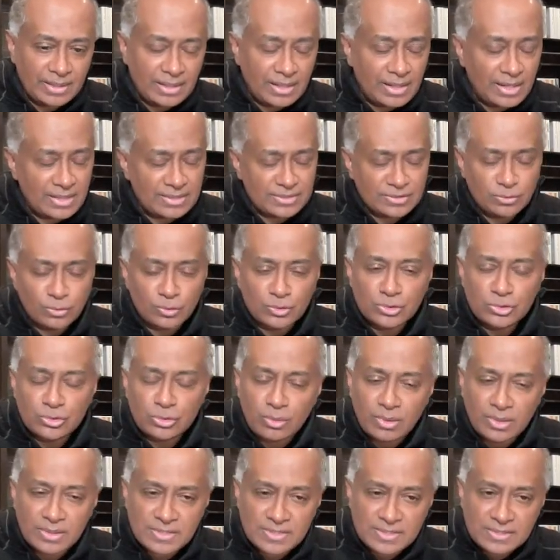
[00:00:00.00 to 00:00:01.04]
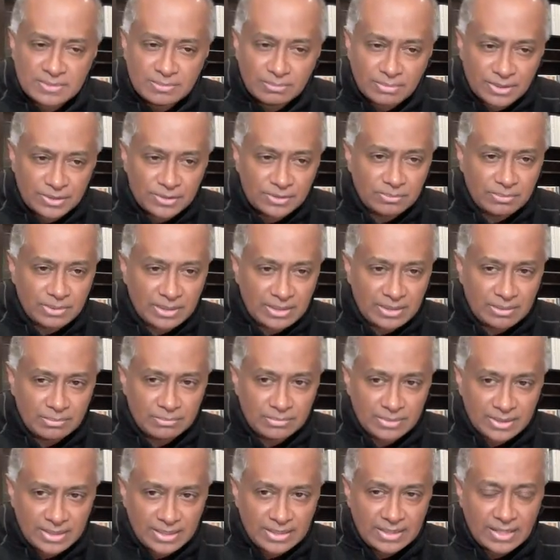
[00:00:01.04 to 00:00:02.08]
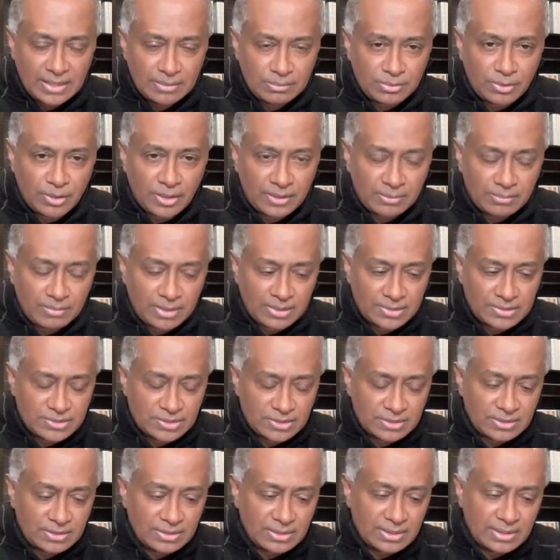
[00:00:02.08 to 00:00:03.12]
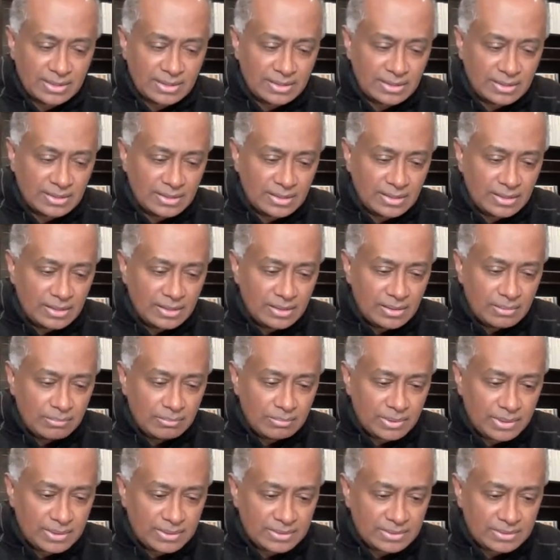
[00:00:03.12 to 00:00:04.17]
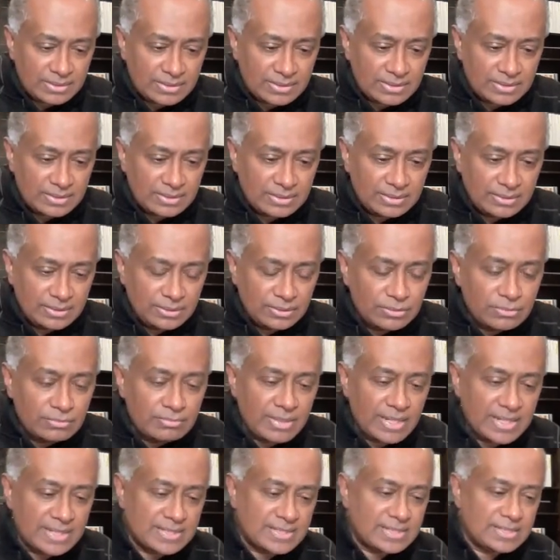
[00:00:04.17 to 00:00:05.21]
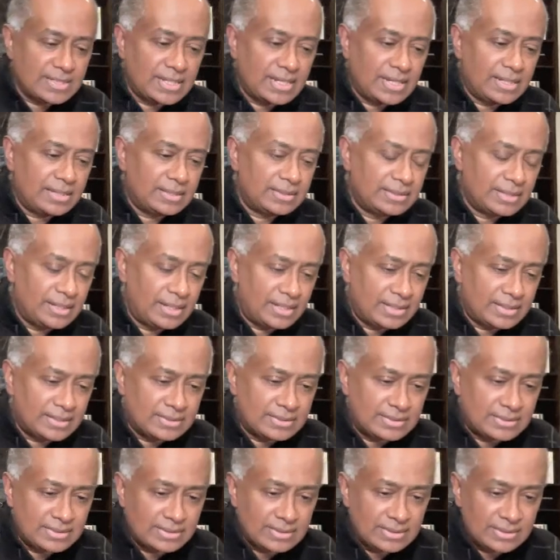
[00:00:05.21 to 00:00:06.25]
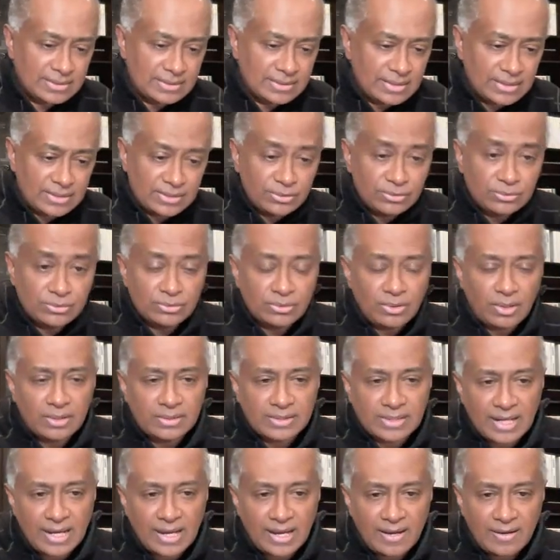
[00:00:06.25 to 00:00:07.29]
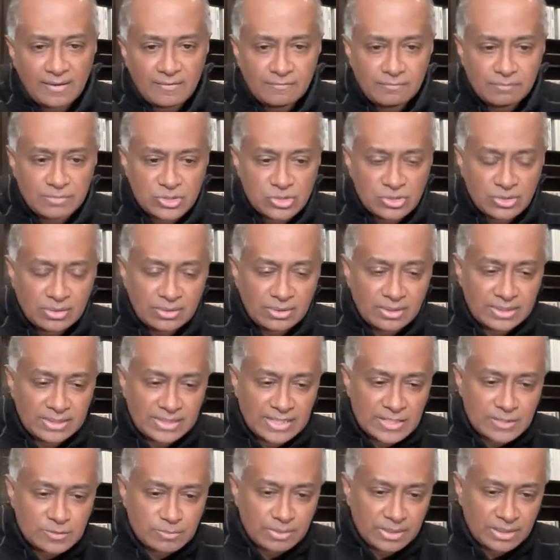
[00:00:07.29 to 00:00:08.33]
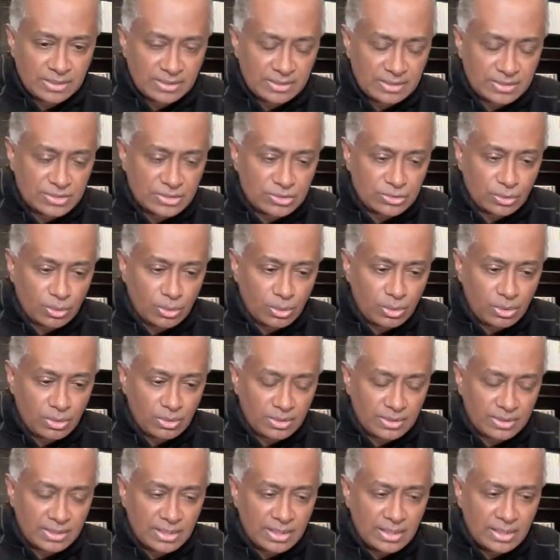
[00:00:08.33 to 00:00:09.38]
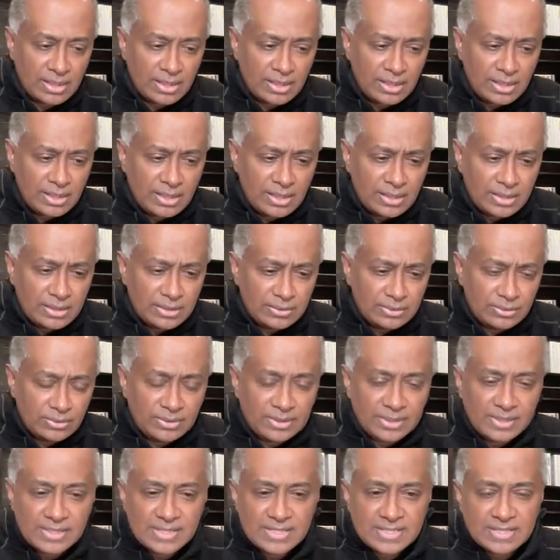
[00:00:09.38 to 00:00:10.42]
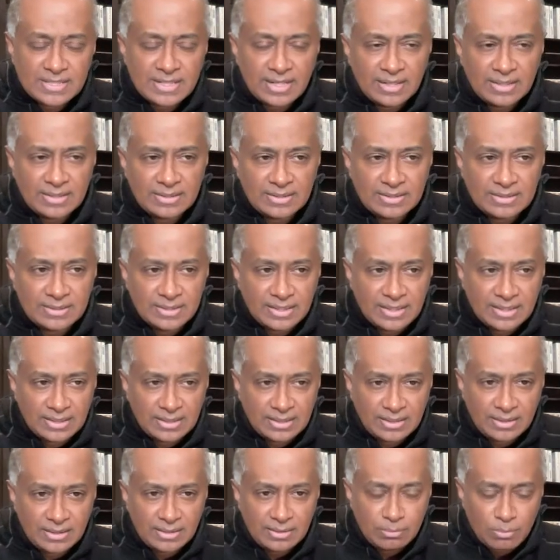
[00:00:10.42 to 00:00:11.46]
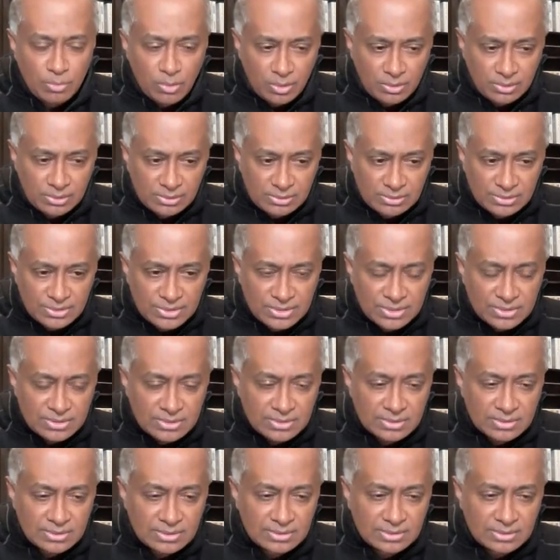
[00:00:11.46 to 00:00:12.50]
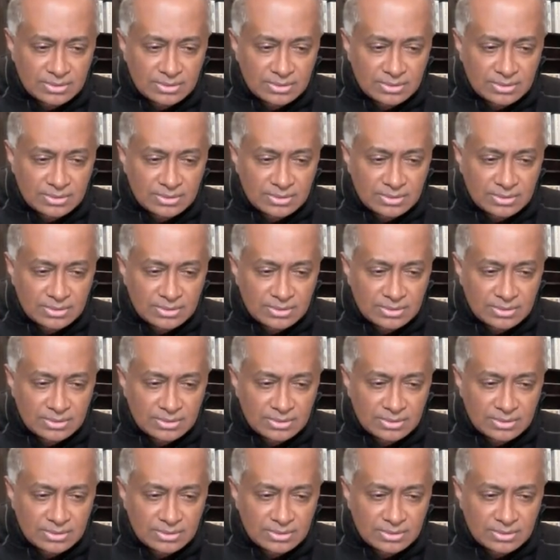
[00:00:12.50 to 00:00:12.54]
has no choice but to become an AI product manager. But you may say that you do not have machine learning experience, or you don't understand AI models,